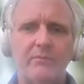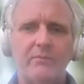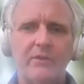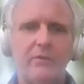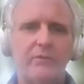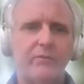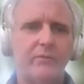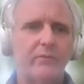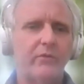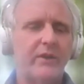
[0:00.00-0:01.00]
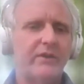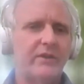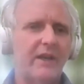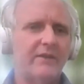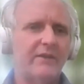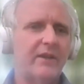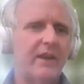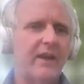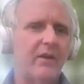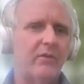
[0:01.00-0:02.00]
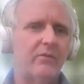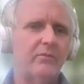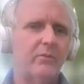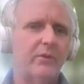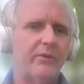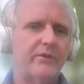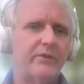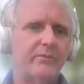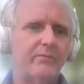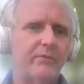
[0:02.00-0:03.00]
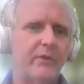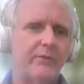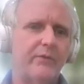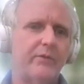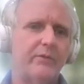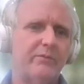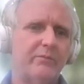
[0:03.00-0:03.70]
sort of restarting now with this fifth